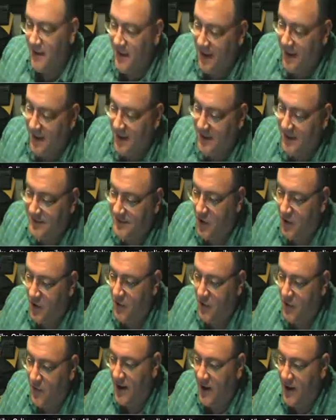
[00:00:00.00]
And
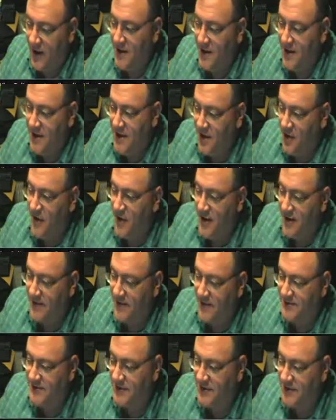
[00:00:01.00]
so uh, here
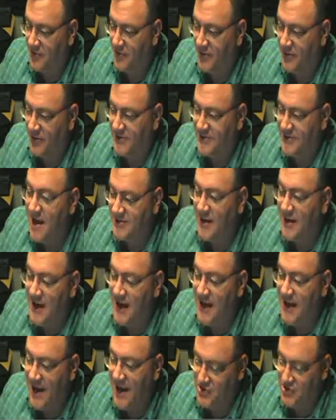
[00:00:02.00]
is the
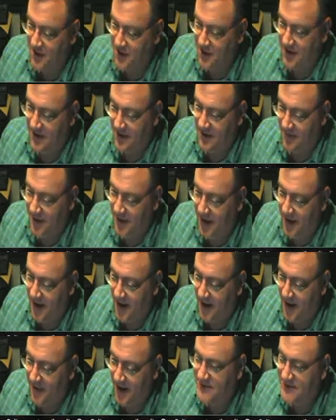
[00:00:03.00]
retaliation of that.
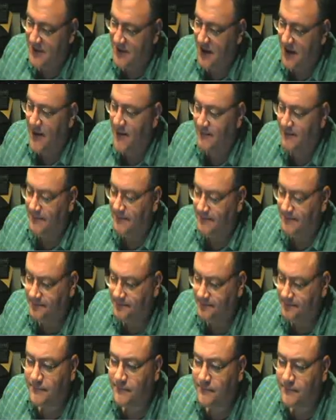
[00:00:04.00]
Here is the um,
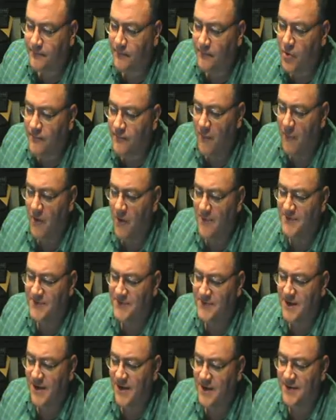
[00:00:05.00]
what
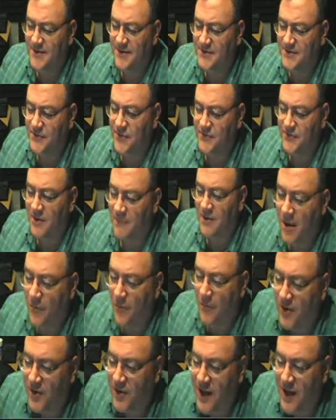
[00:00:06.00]
website is this from?
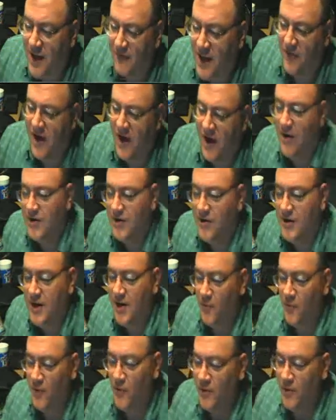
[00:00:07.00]

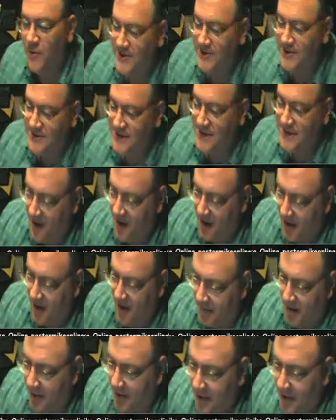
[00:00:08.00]
MyWordLikeFire.wordpress.com.